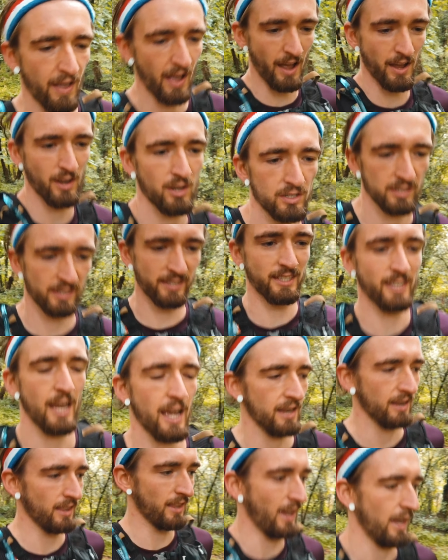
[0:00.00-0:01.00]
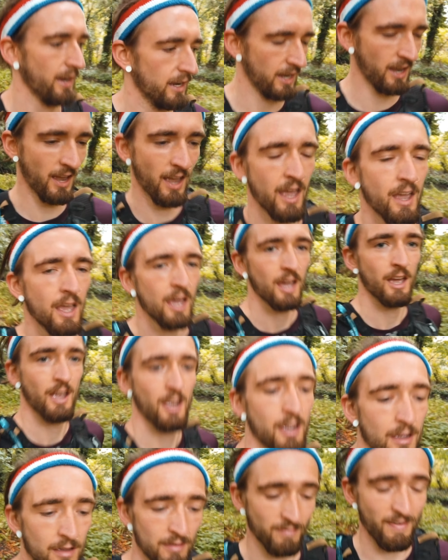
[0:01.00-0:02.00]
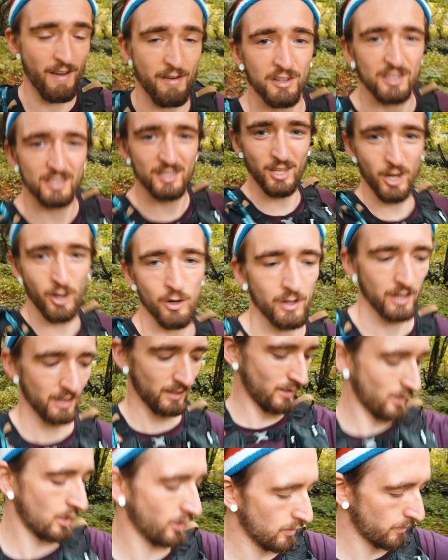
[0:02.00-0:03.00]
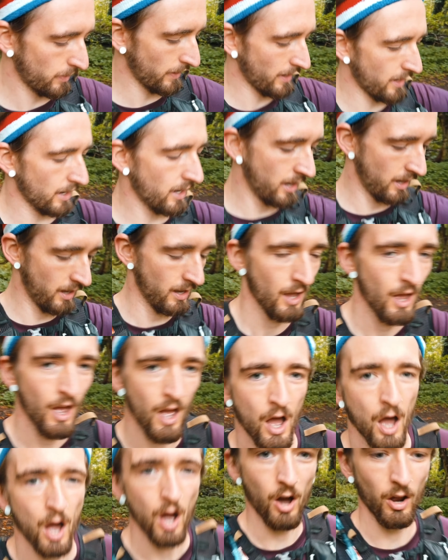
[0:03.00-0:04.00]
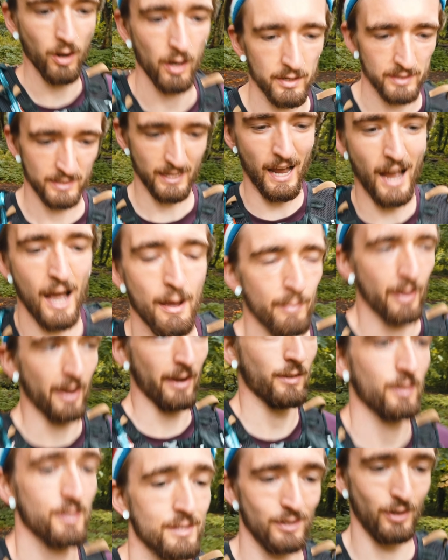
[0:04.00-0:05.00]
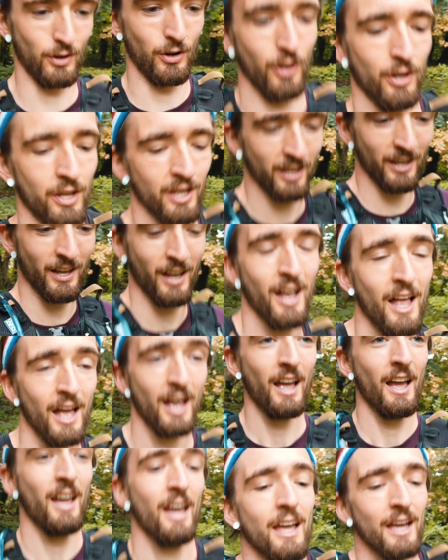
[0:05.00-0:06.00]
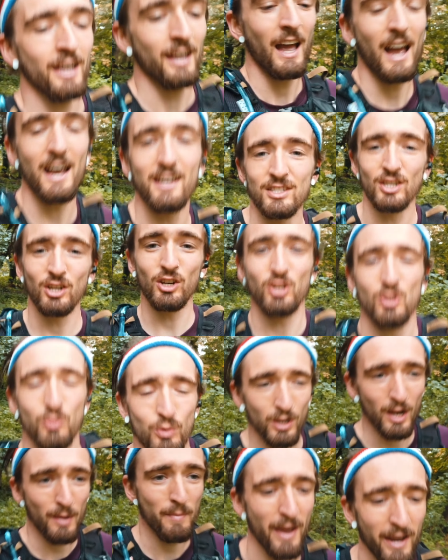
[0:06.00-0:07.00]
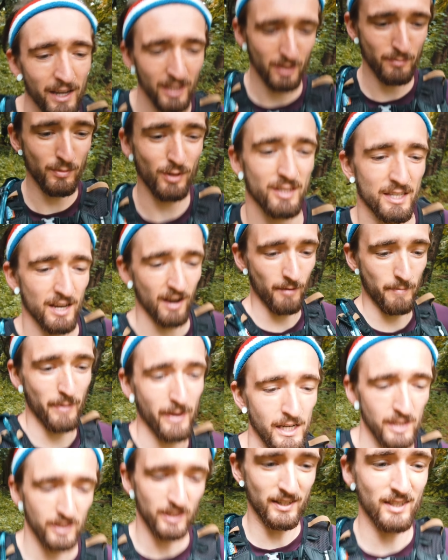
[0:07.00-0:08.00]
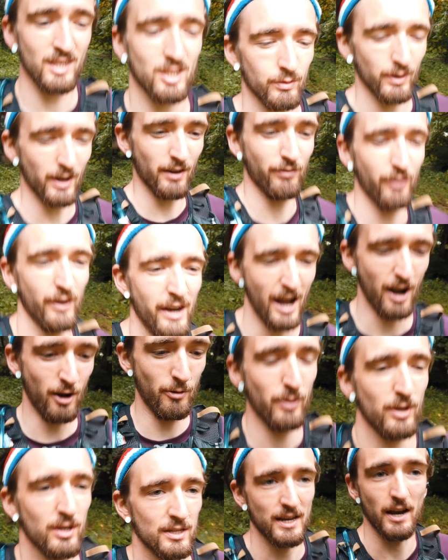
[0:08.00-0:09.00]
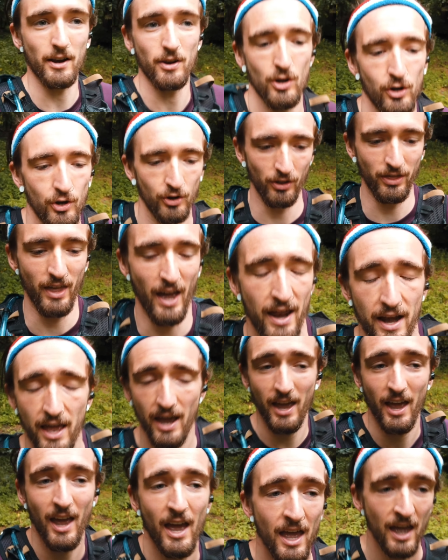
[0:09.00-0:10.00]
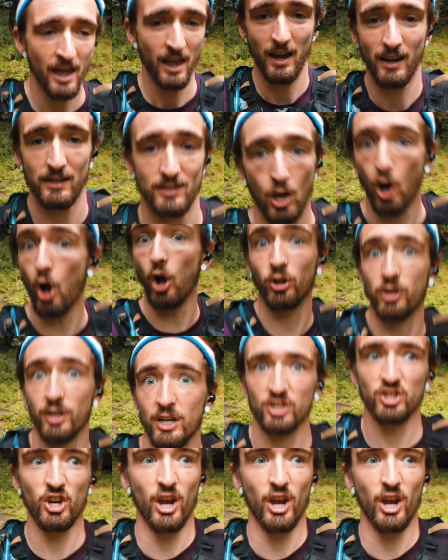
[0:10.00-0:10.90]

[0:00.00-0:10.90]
I understand that very soon it's going to be all on tarmac, so as usual I'm making the most out of being in this terrain for now because I know that it's all going to